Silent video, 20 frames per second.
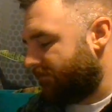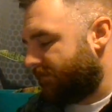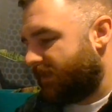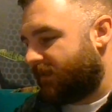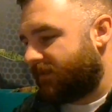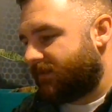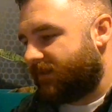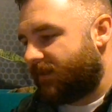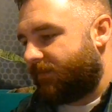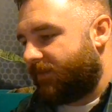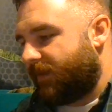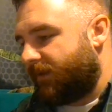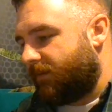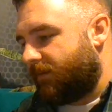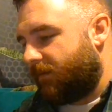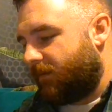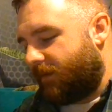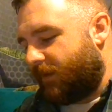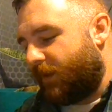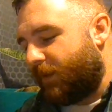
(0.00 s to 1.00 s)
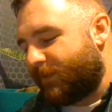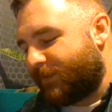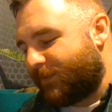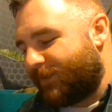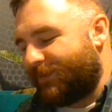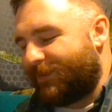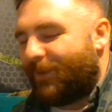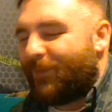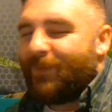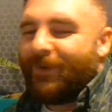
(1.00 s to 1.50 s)
does something. I
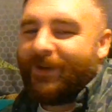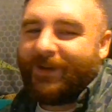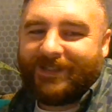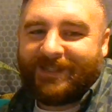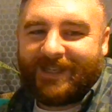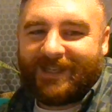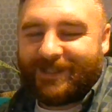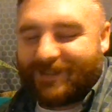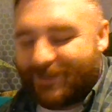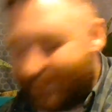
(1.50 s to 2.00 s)
also don't want it to get